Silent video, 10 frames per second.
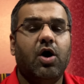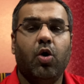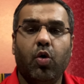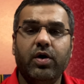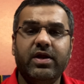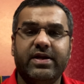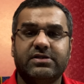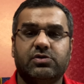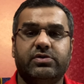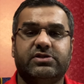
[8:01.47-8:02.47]
the only
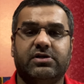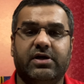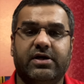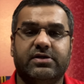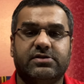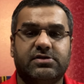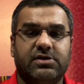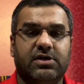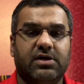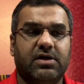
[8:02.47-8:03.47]
resolution
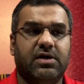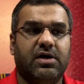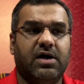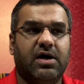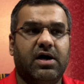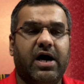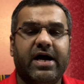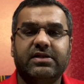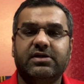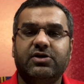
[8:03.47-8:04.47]
is
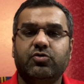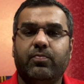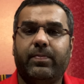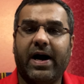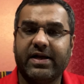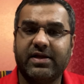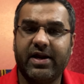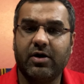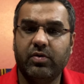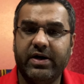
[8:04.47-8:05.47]
either to buy the
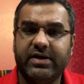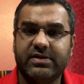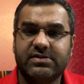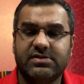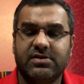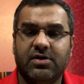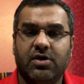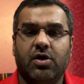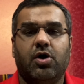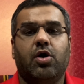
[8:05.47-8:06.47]
regulators
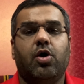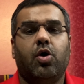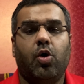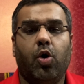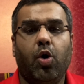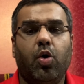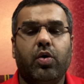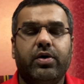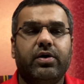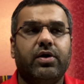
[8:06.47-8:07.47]

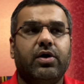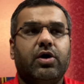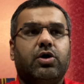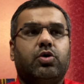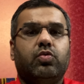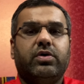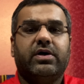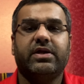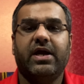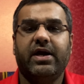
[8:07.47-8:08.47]
or to
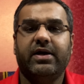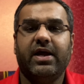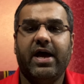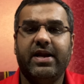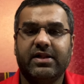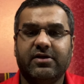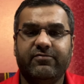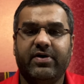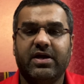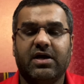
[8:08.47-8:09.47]
create another
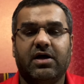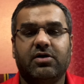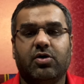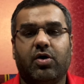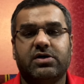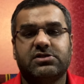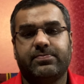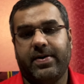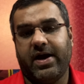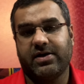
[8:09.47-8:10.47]
vehicle called
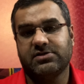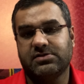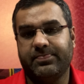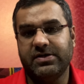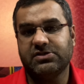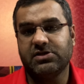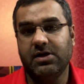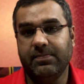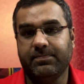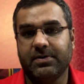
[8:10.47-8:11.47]
SPAC,
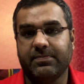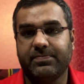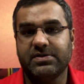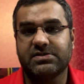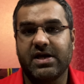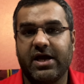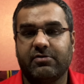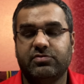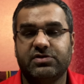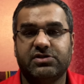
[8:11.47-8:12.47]
Special Purpose
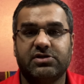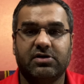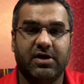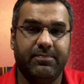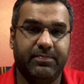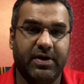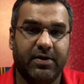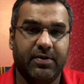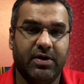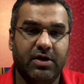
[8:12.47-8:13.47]
Acquisition
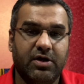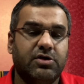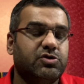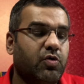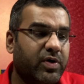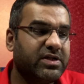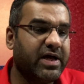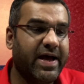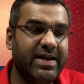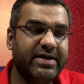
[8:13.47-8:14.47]
Company. So what
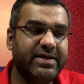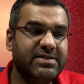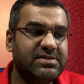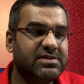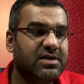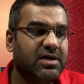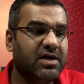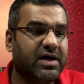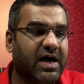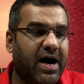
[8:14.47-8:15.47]
the hell it is?
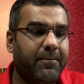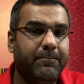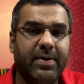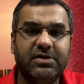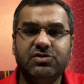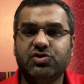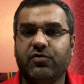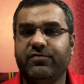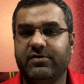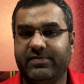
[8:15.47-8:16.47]
A bunch
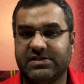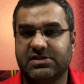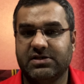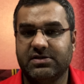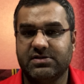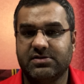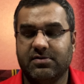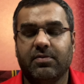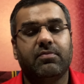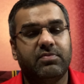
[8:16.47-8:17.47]
of
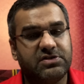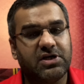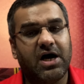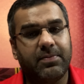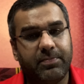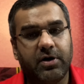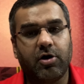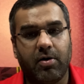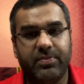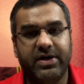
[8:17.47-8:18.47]
investors, which are
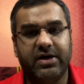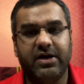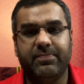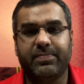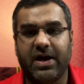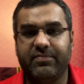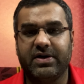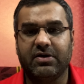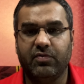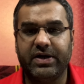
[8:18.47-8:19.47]
predominantly
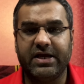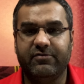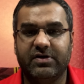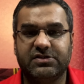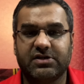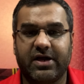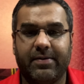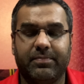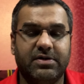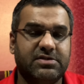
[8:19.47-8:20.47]
private equity and venture
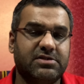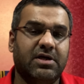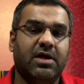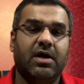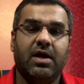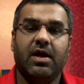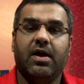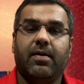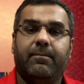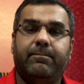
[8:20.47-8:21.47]
capitalists,
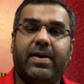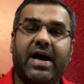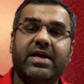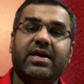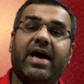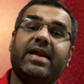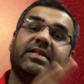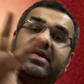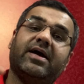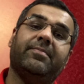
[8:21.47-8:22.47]
buying
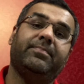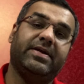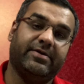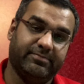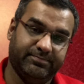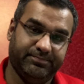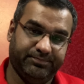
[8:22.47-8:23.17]
another company.